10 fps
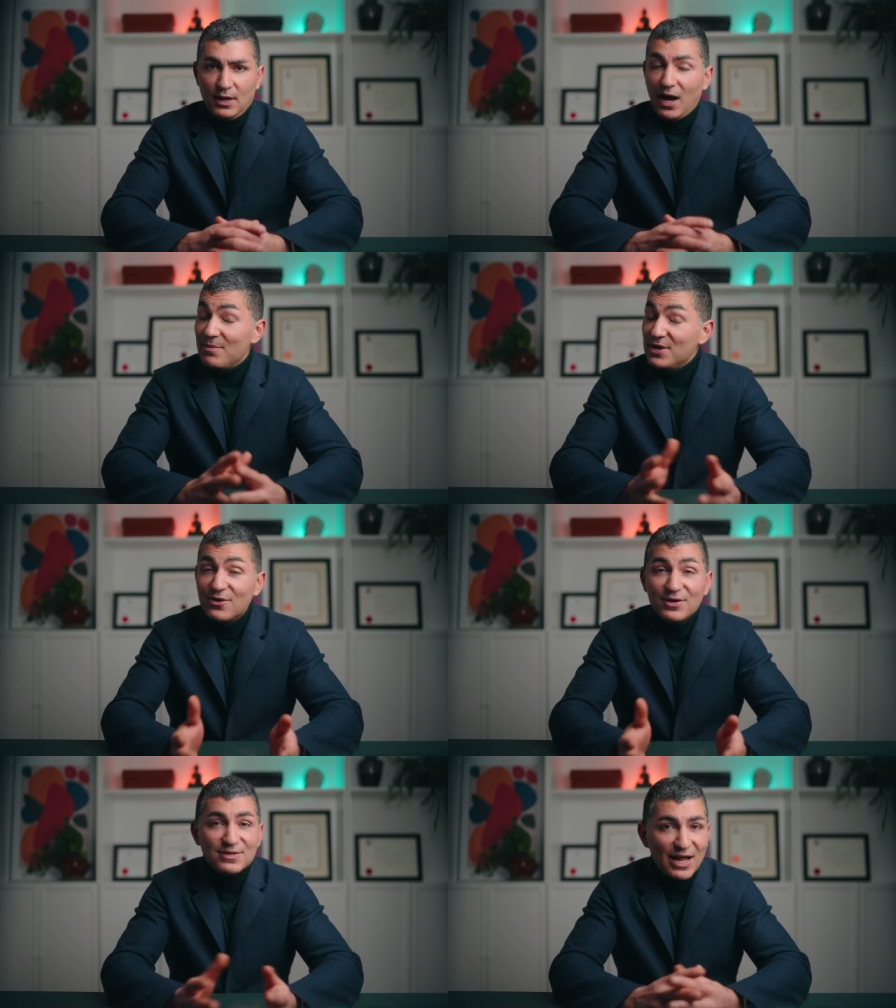I'm
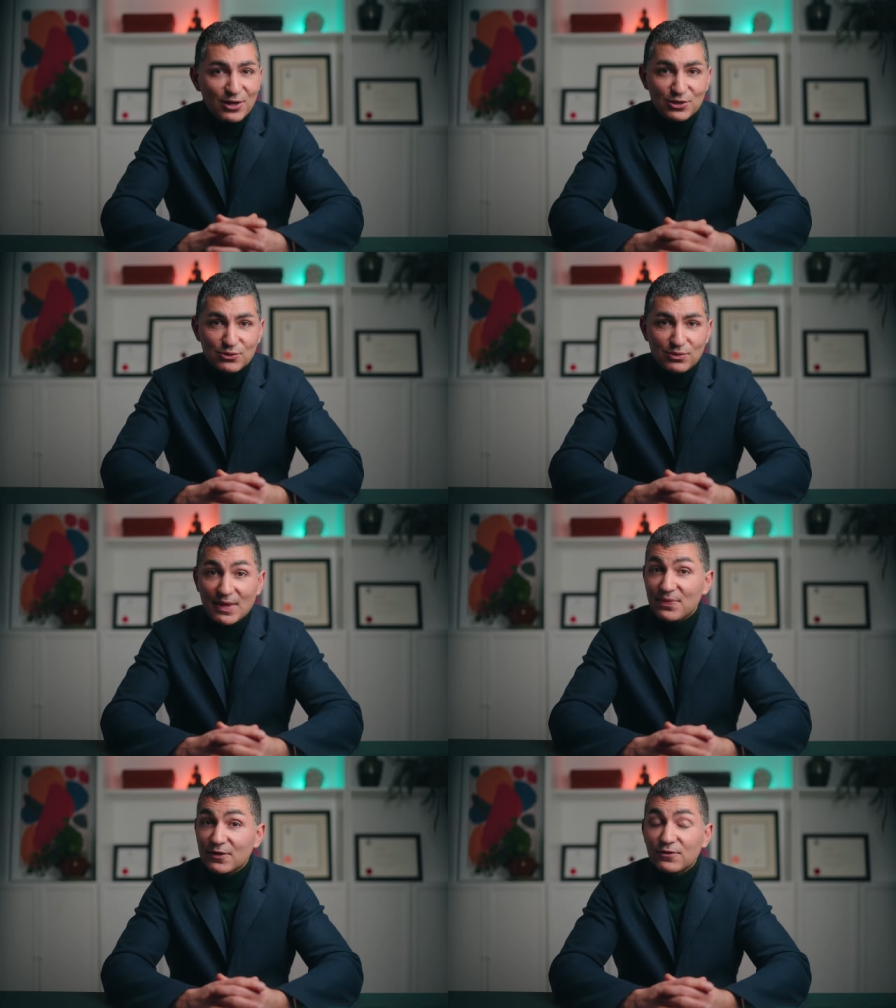here to tell you
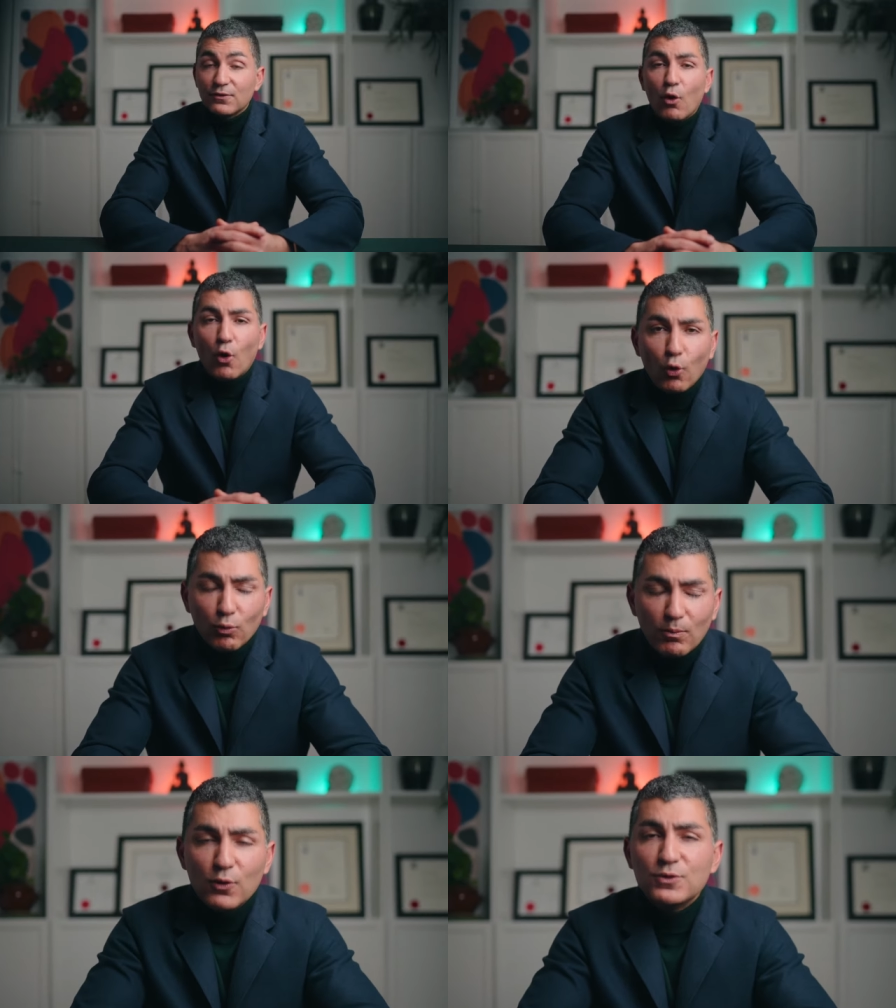that this
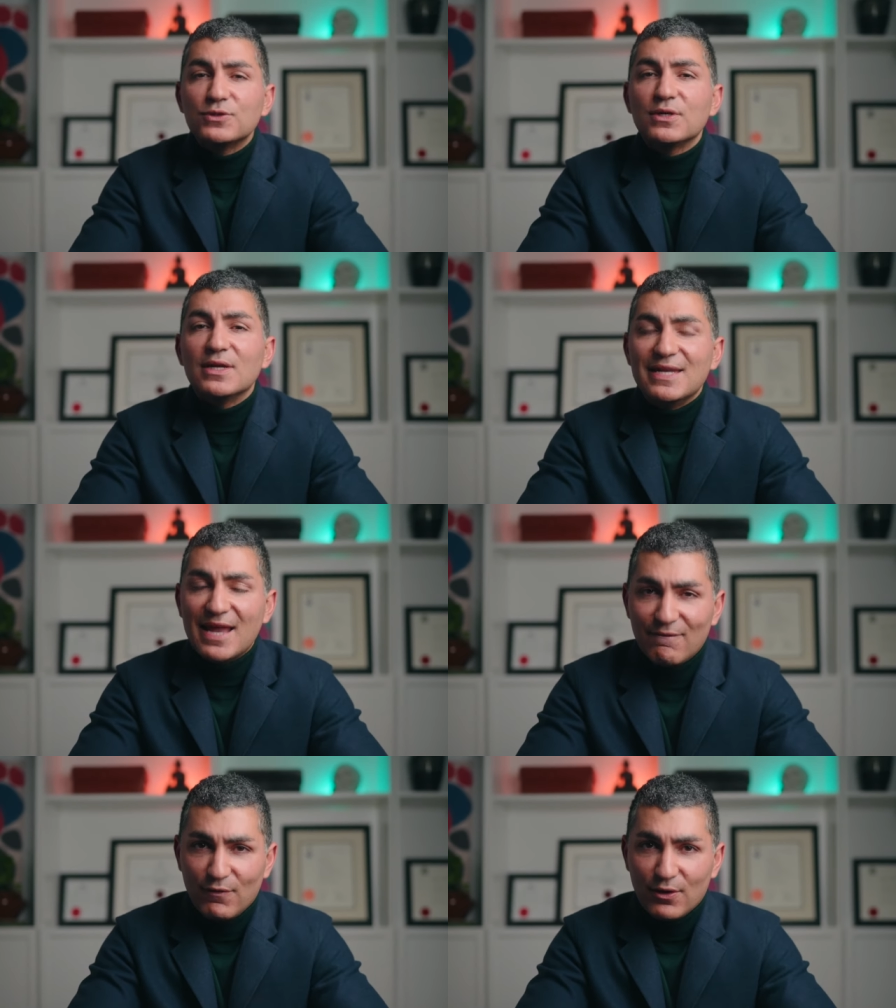almost
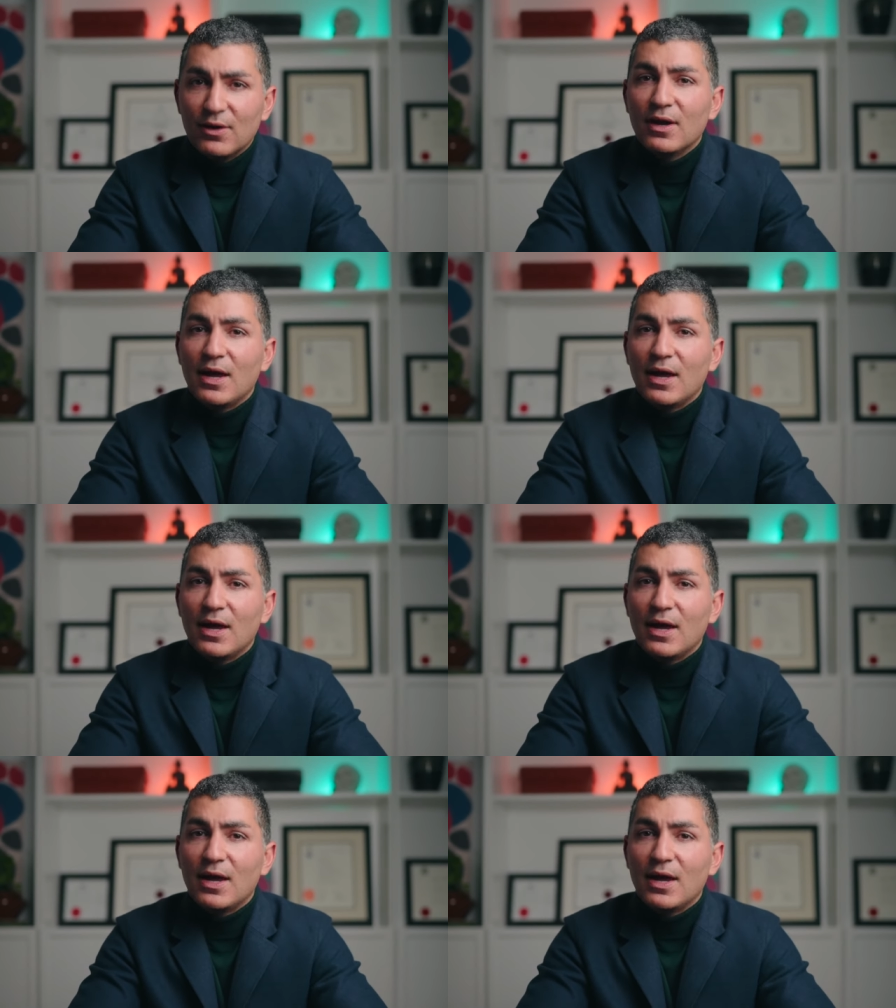never